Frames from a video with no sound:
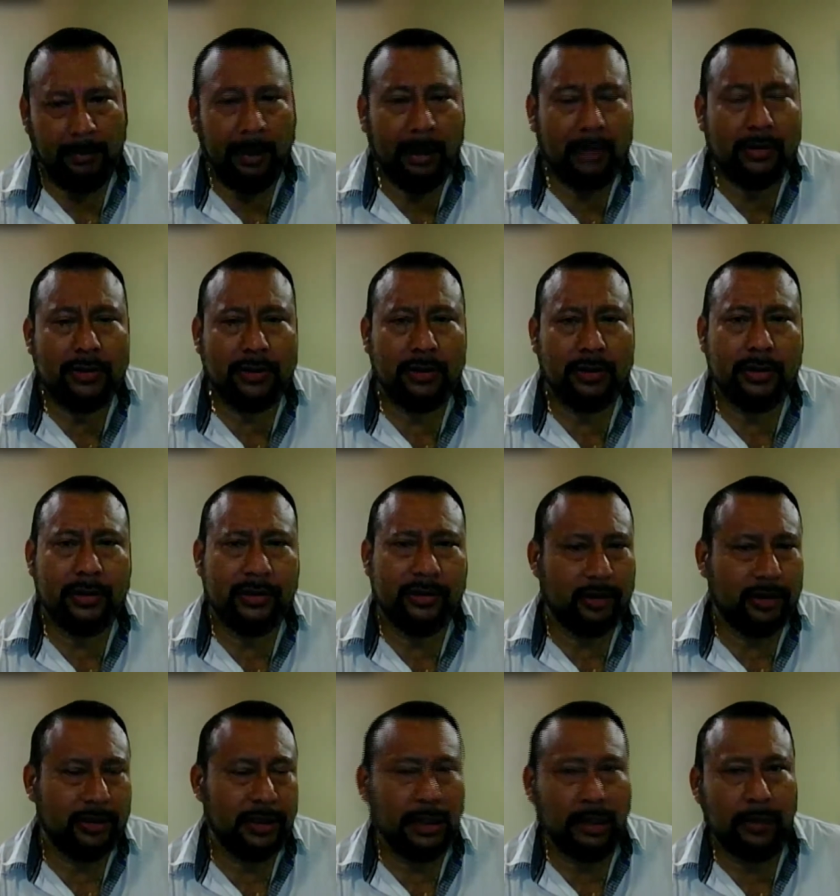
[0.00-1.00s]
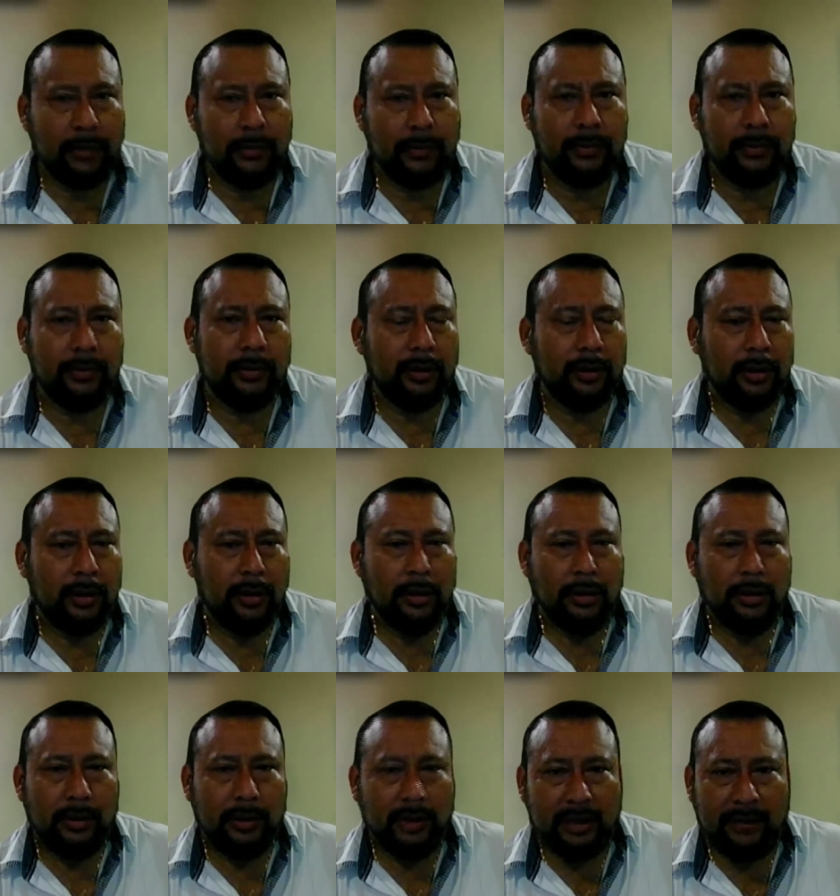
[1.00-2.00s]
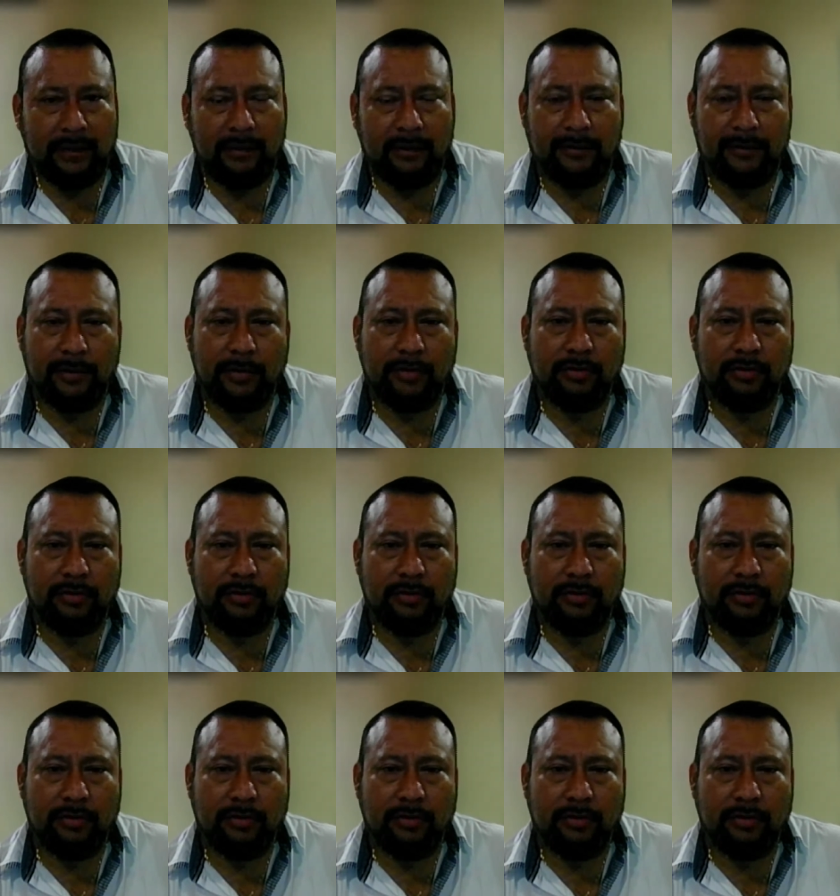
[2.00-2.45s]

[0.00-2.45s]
My concern is just that too, the level of